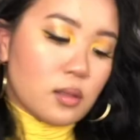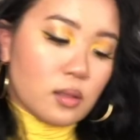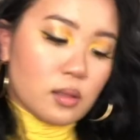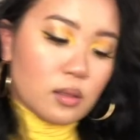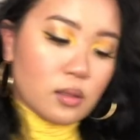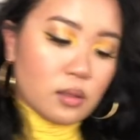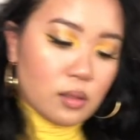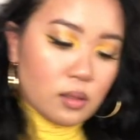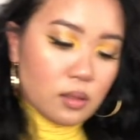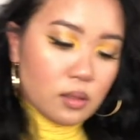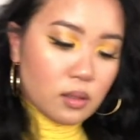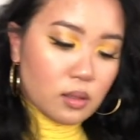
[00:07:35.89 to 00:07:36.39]

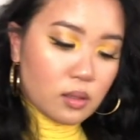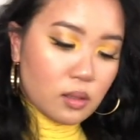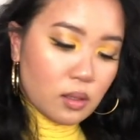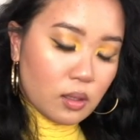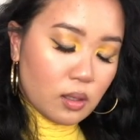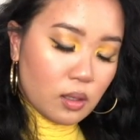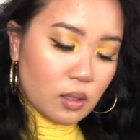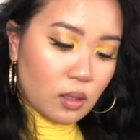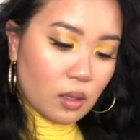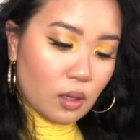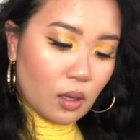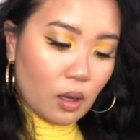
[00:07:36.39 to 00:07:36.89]
this is
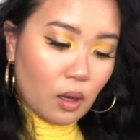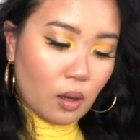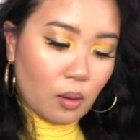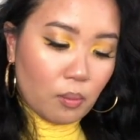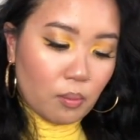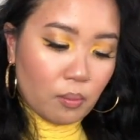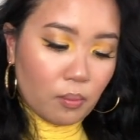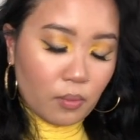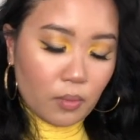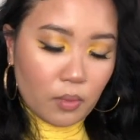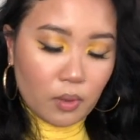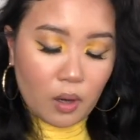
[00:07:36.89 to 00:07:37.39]
the
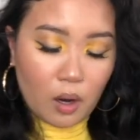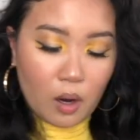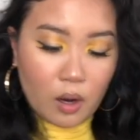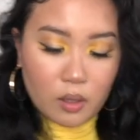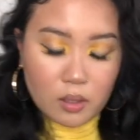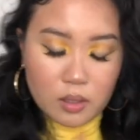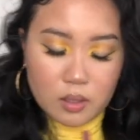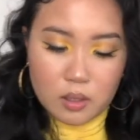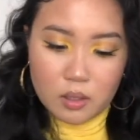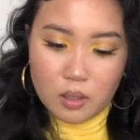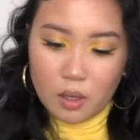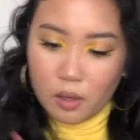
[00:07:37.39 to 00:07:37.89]

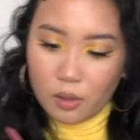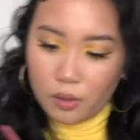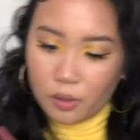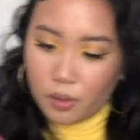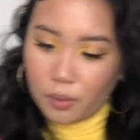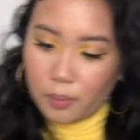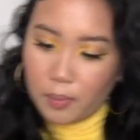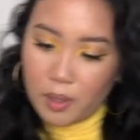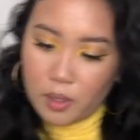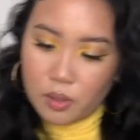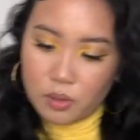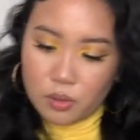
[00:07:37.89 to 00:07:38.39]
Artist Color
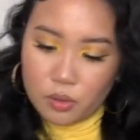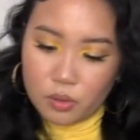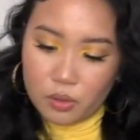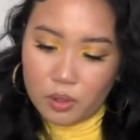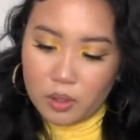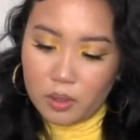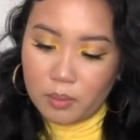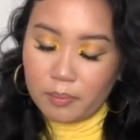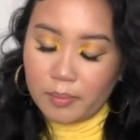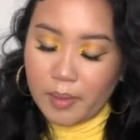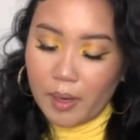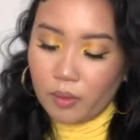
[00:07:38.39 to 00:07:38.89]
Pencil
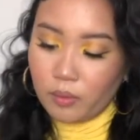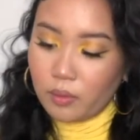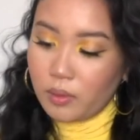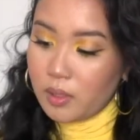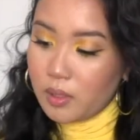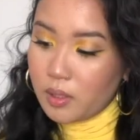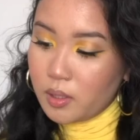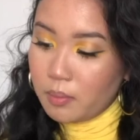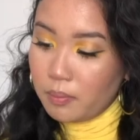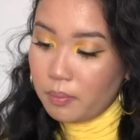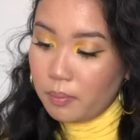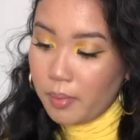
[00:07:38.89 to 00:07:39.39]
in
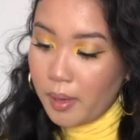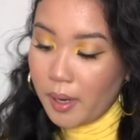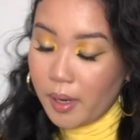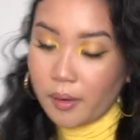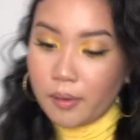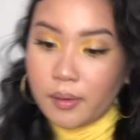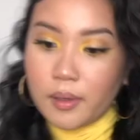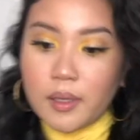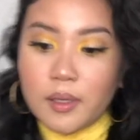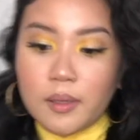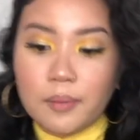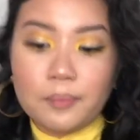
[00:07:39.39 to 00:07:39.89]
Boundless
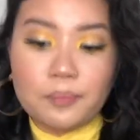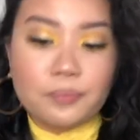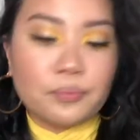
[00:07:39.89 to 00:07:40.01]
Berry.